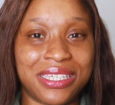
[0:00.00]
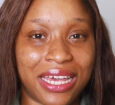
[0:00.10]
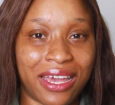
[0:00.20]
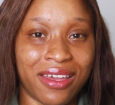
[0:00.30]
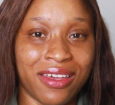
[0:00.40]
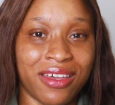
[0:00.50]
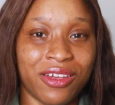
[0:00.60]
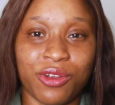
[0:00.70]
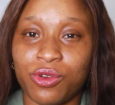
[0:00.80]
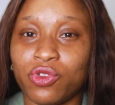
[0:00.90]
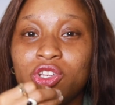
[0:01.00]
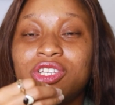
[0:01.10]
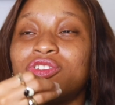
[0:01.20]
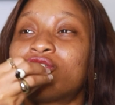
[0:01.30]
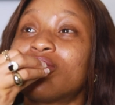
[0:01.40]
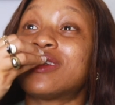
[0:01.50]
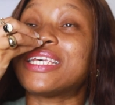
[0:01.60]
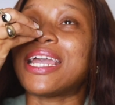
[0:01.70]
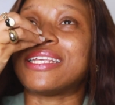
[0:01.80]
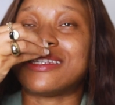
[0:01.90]
dear.
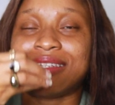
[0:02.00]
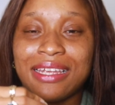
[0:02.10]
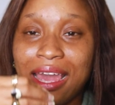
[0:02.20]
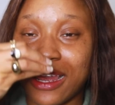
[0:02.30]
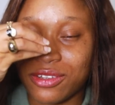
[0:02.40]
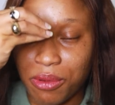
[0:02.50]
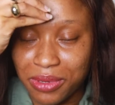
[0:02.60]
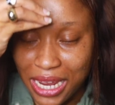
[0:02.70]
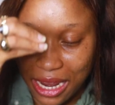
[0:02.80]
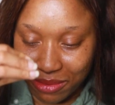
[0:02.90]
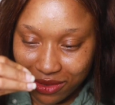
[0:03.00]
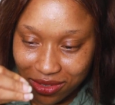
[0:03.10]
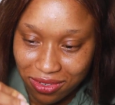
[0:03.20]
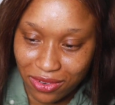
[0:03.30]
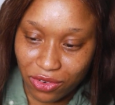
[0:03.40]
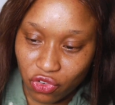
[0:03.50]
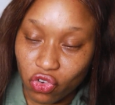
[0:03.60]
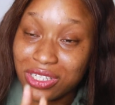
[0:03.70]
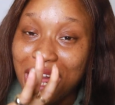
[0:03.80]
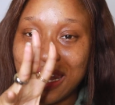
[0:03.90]
Sometimes,
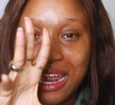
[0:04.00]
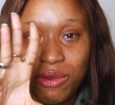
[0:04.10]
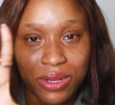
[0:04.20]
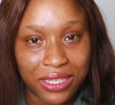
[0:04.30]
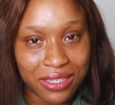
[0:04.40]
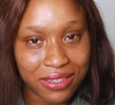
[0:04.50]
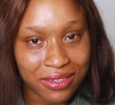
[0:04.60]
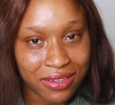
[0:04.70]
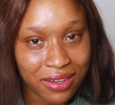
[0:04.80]
just allow it.